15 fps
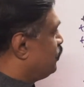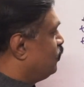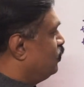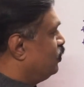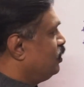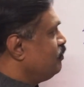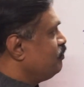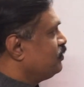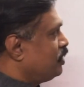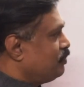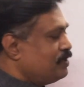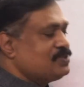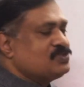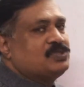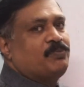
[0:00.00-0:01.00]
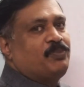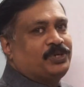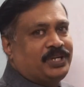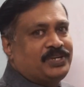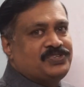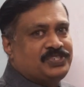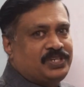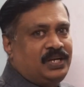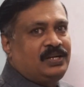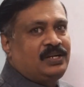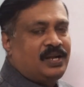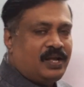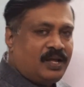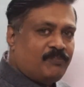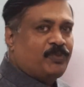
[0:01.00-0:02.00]
coulomb. That means the potential
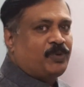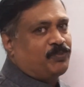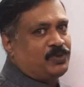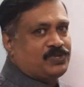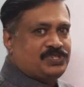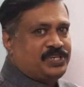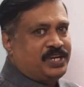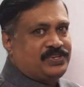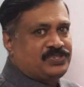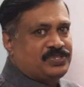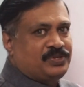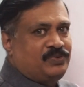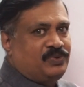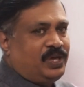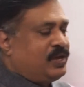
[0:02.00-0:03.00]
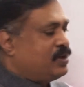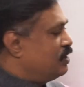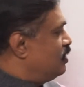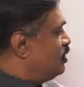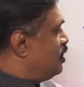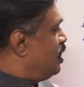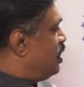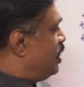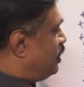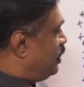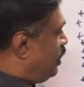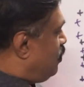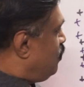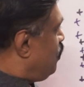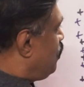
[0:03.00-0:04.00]
proportionate. Okay.
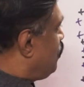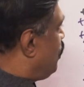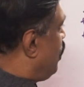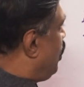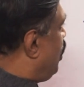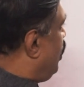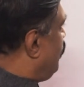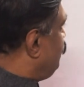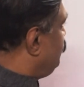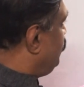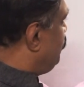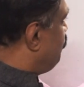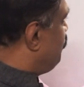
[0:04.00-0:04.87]
Now after